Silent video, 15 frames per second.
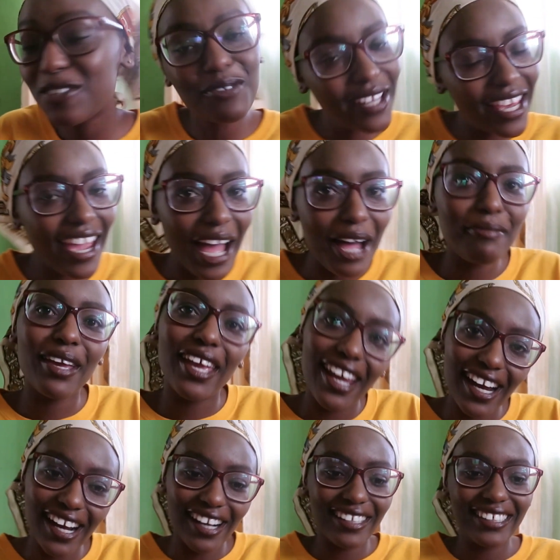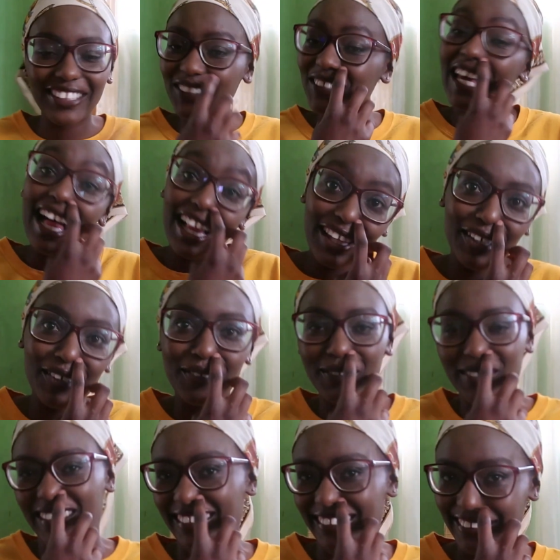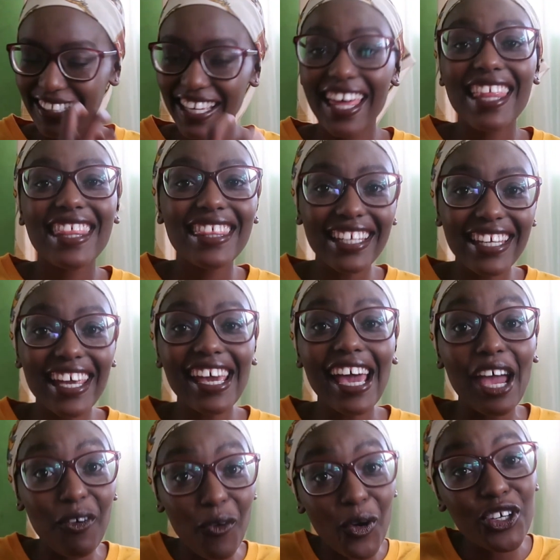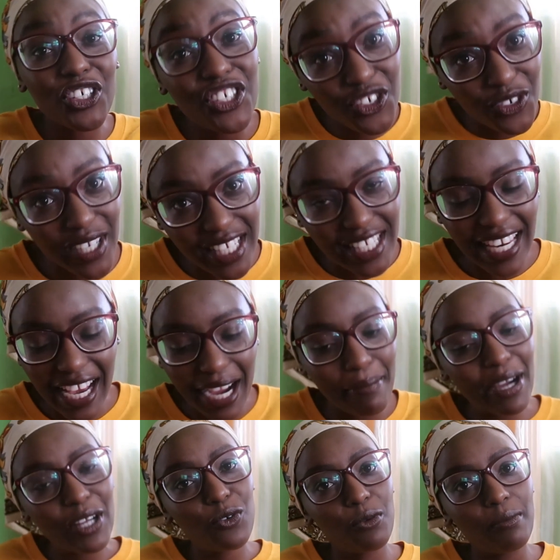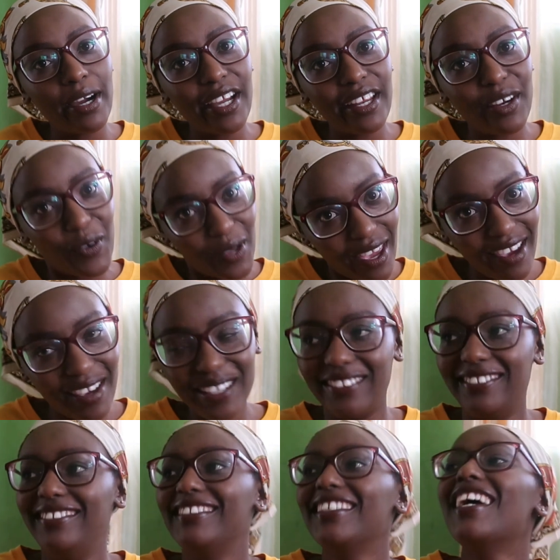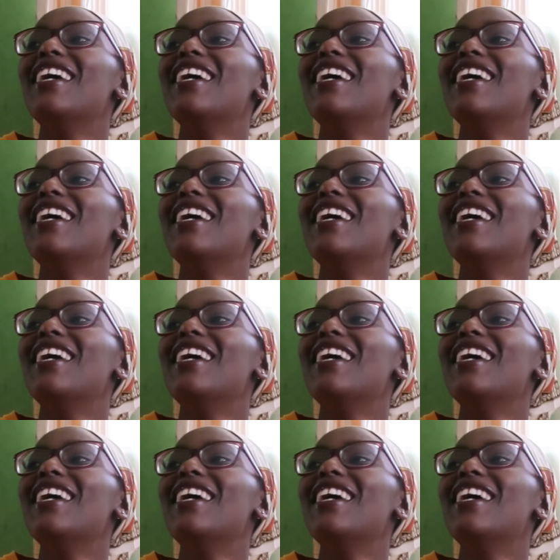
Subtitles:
today I'm here to tell you the day I washed trees like a mad woman, okay?